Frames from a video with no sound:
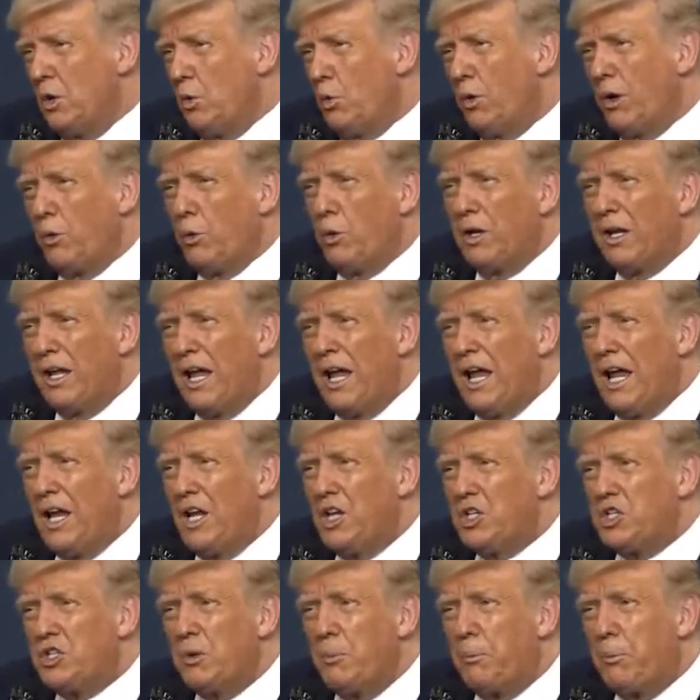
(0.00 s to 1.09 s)
We will
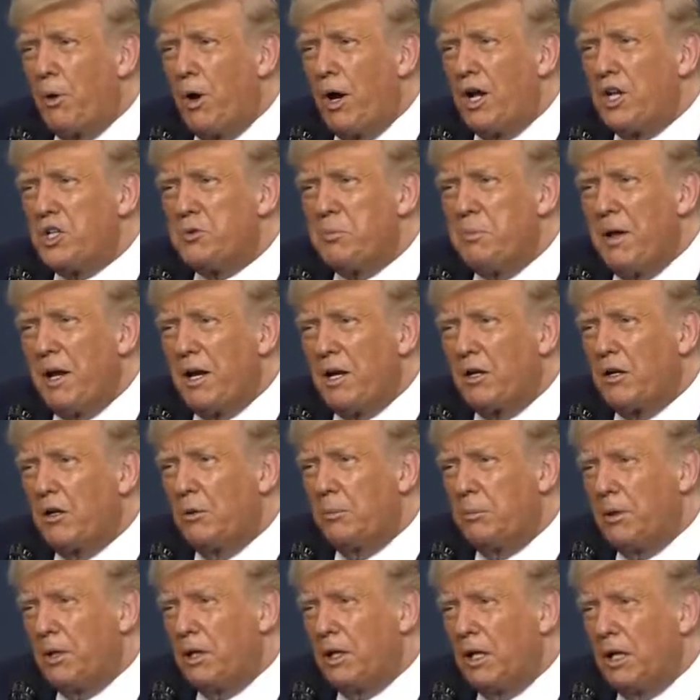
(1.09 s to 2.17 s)
end surprise
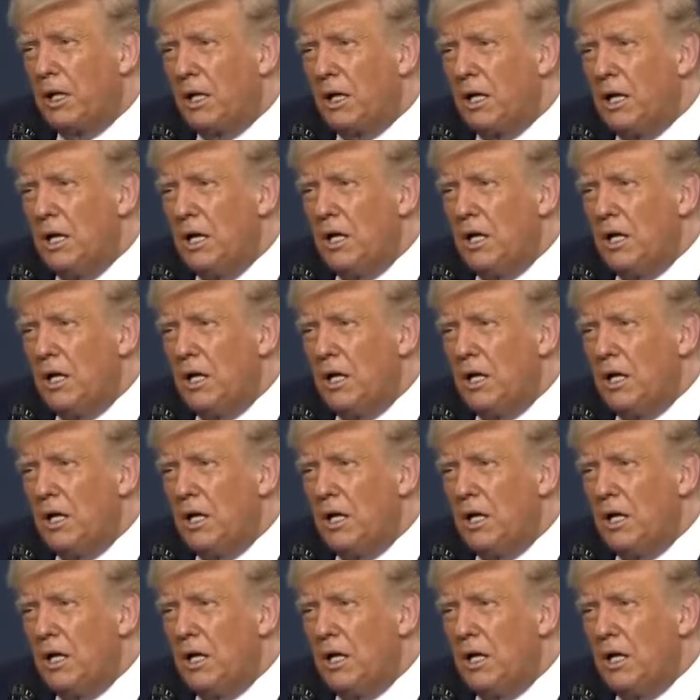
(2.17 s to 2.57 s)
medical billing.